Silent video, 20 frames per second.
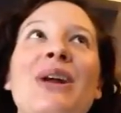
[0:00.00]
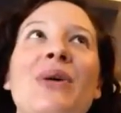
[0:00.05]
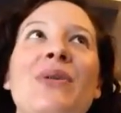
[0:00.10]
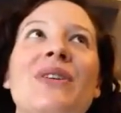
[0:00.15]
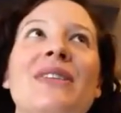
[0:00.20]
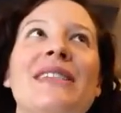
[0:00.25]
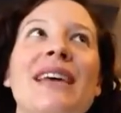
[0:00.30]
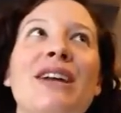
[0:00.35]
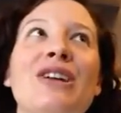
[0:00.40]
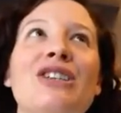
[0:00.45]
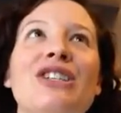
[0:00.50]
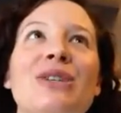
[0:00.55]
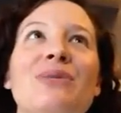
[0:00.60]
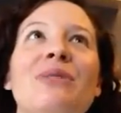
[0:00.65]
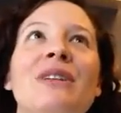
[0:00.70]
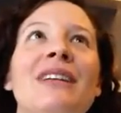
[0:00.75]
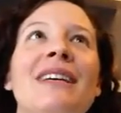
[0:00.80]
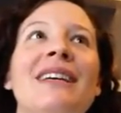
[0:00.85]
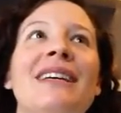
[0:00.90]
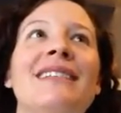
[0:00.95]
you know, this energy
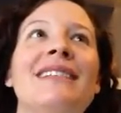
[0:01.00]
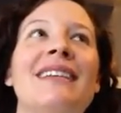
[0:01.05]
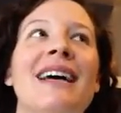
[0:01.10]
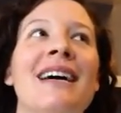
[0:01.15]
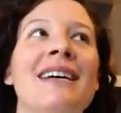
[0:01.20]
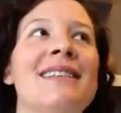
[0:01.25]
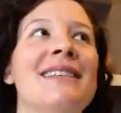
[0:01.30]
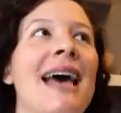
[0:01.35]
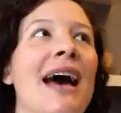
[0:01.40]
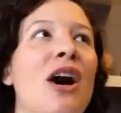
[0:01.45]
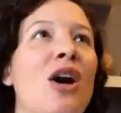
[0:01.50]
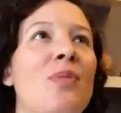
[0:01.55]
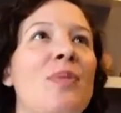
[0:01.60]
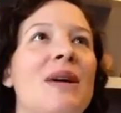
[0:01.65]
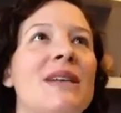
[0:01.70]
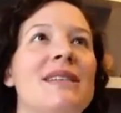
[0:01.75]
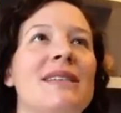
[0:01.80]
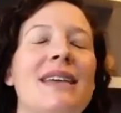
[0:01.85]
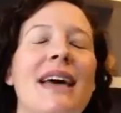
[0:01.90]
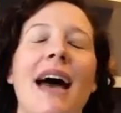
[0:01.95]
really does help
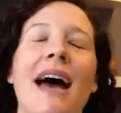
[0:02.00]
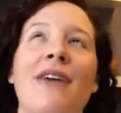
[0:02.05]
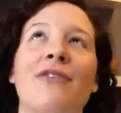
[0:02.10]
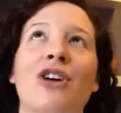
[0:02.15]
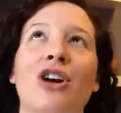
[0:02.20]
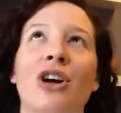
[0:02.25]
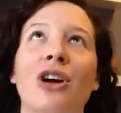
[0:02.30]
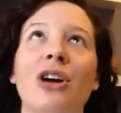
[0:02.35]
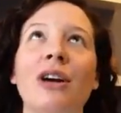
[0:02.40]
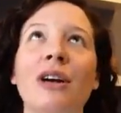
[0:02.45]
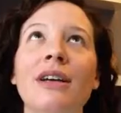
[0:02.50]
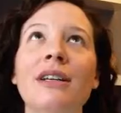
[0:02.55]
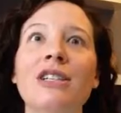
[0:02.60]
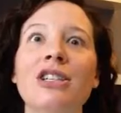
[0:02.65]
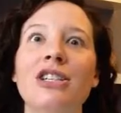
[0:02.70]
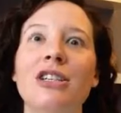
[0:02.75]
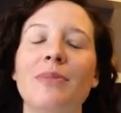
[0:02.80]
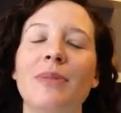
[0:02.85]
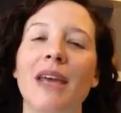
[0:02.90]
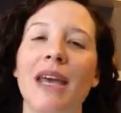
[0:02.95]
us to have
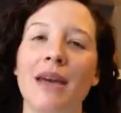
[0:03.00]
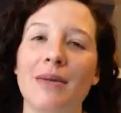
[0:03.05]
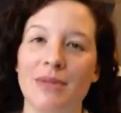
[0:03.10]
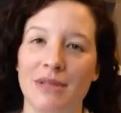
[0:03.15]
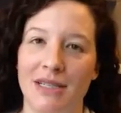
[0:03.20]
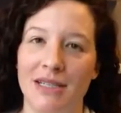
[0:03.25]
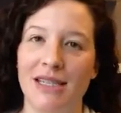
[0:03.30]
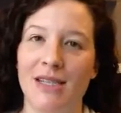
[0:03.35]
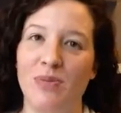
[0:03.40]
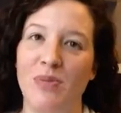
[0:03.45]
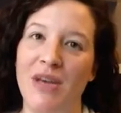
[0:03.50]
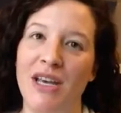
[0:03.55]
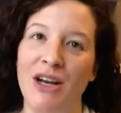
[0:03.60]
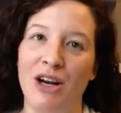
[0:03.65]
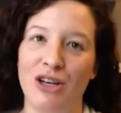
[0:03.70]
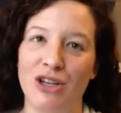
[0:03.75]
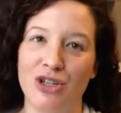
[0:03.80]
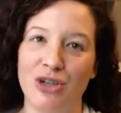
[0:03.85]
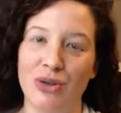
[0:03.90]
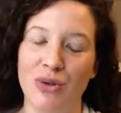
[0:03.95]
courage to be able to speak
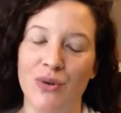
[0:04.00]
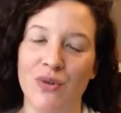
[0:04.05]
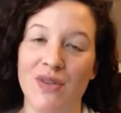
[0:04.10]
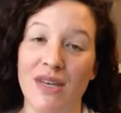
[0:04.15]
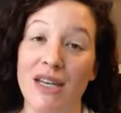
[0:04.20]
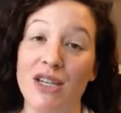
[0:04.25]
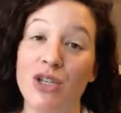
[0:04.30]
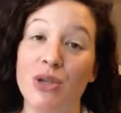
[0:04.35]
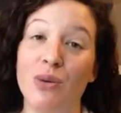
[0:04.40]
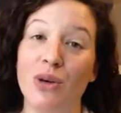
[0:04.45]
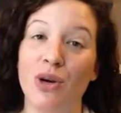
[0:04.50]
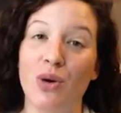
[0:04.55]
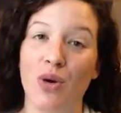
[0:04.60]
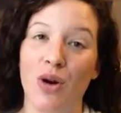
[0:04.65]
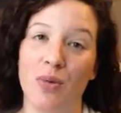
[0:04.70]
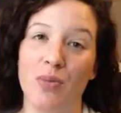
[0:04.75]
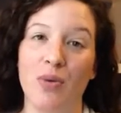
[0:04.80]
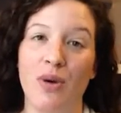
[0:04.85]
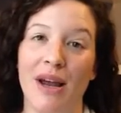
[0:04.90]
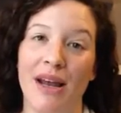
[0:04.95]
our truths and to
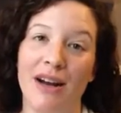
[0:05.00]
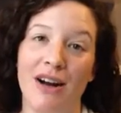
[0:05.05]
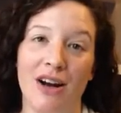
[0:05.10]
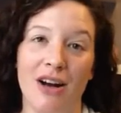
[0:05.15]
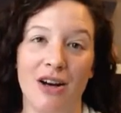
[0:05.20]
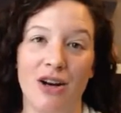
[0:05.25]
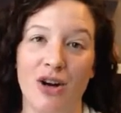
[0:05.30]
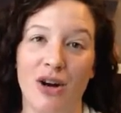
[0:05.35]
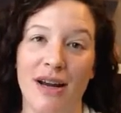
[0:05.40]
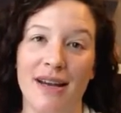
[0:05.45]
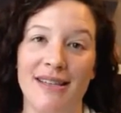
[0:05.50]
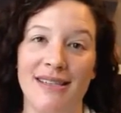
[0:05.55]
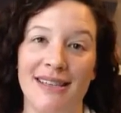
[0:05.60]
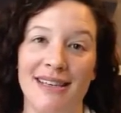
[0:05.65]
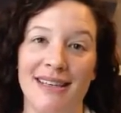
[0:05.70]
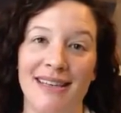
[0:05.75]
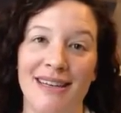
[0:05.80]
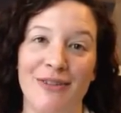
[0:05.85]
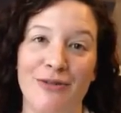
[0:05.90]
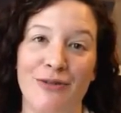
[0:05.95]
incorporate our
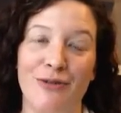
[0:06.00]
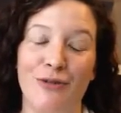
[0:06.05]
crazy,